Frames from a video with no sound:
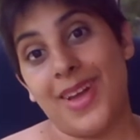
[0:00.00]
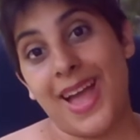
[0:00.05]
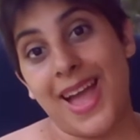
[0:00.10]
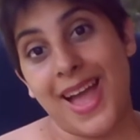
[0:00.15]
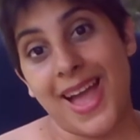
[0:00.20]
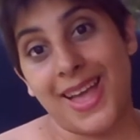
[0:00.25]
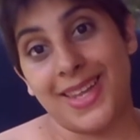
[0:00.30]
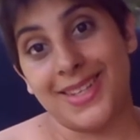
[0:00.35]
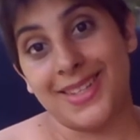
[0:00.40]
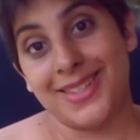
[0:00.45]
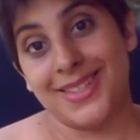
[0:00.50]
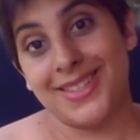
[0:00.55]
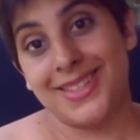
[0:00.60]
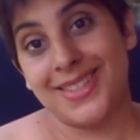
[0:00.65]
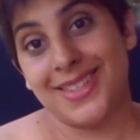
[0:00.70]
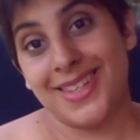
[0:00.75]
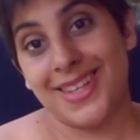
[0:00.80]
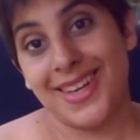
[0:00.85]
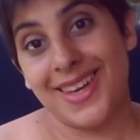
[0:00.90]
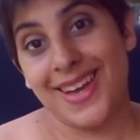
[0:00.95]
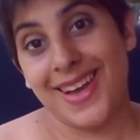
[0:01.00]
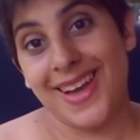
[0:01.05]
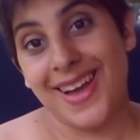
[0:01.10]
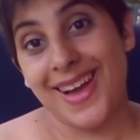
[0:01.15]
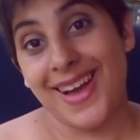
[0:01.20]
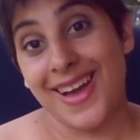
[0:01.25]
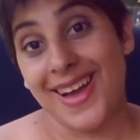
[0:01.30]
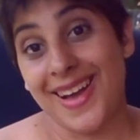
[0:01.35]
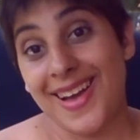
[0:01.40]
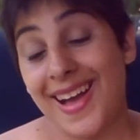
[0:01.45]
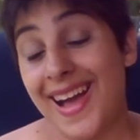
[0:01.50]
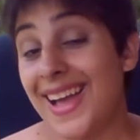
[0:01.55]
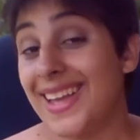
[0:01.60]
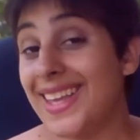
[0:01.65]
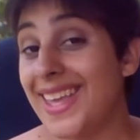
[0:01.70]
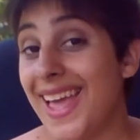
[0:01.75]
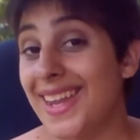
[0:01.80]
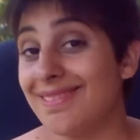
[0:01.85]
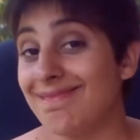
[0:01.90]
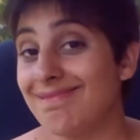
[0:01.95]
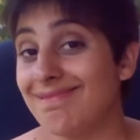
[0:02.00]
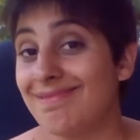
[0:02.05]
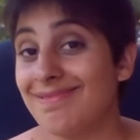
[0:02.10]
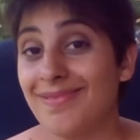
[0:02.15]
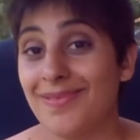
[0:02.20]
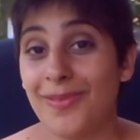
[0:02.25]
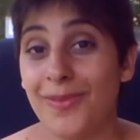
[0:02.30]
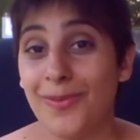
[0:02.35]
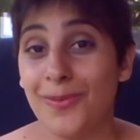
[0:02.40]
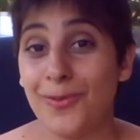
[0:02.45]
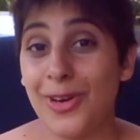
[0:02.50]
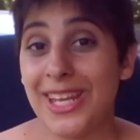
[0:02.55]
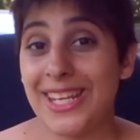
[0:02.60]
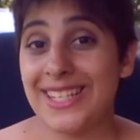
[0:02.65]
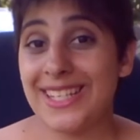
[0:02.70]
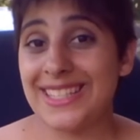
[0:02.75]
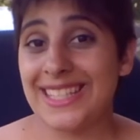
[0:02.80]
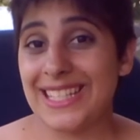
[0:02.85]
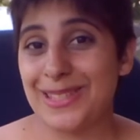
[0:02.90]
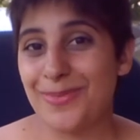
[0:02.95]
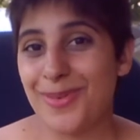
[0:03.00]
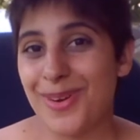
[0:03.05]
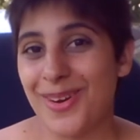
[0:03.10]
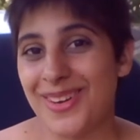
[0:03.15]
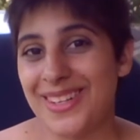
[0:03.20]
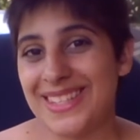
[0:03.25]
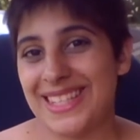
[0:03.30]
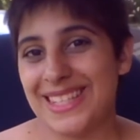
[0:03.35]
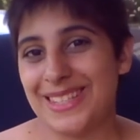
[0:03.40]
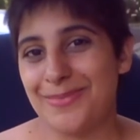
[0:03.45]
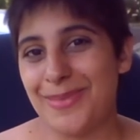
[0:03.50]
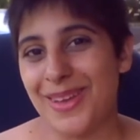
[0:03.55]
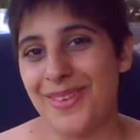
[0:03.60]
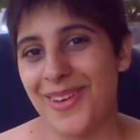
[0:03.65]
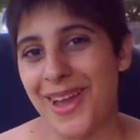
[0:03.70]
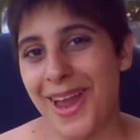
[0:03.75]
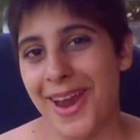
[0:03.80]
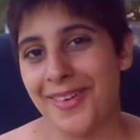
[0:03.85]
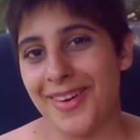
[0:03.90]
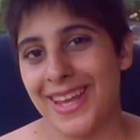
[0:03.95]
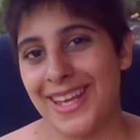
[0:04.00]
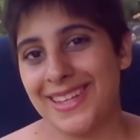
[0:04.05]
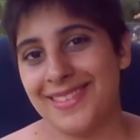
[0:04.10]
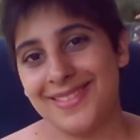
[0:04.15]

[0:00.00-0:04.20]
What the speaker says: And again, readers' experiences may vary.